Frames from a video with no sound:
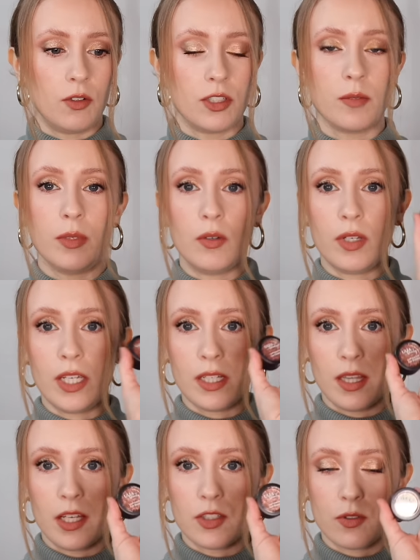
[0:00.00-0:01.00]
Ulta Beauty
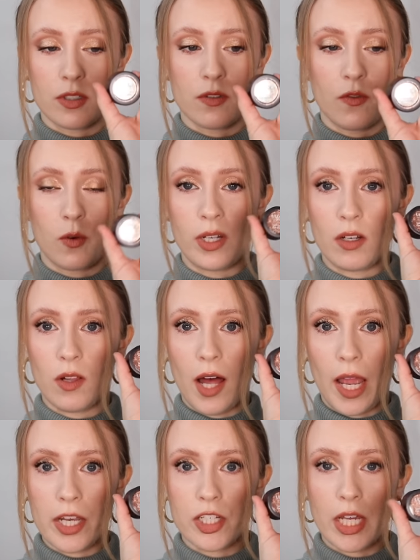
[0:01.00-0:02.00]
Lustrous Foil
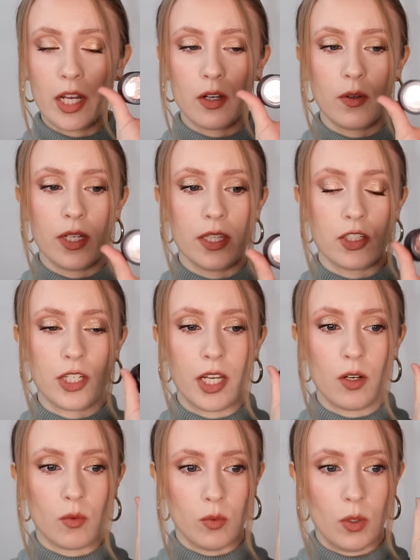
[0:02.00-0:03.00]
Eyeshadow in the
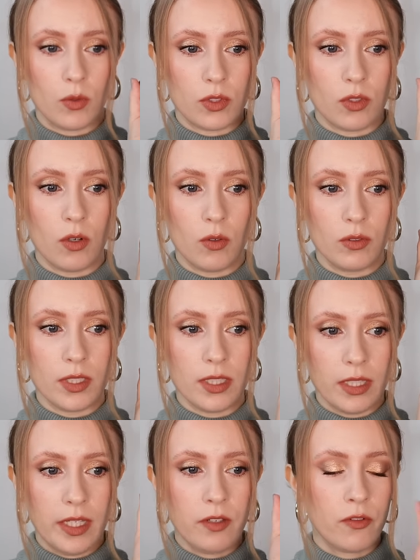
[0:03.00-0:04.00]
shade Rose Gold
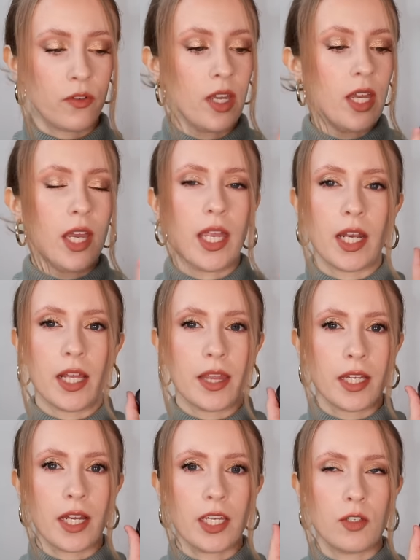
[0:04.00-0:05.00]
Leaf. And I
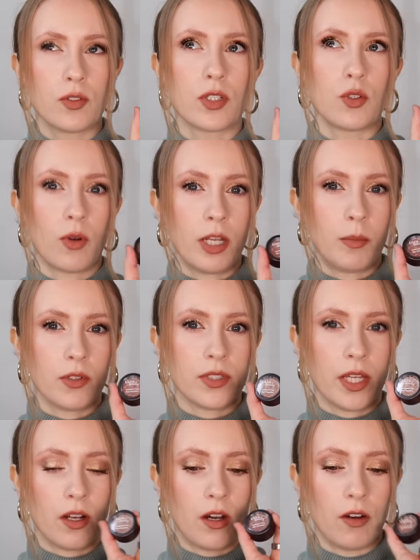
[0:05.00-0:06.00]
think I used a
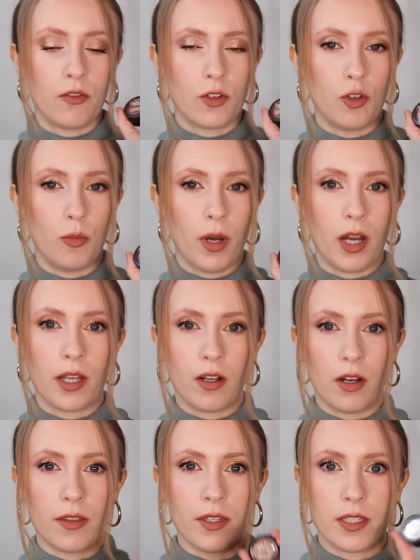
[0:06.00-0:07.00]
20% off coupon
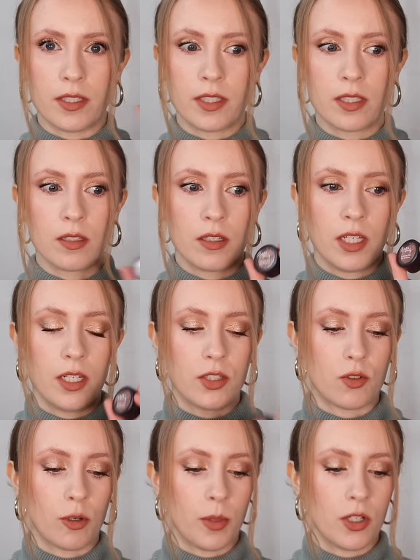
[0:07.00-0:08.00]
on this
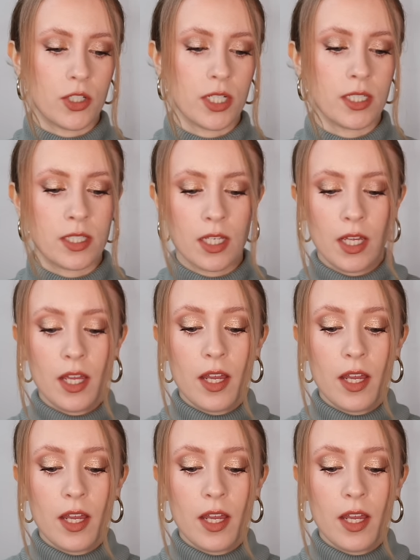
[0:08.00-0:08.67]
in-store purchase.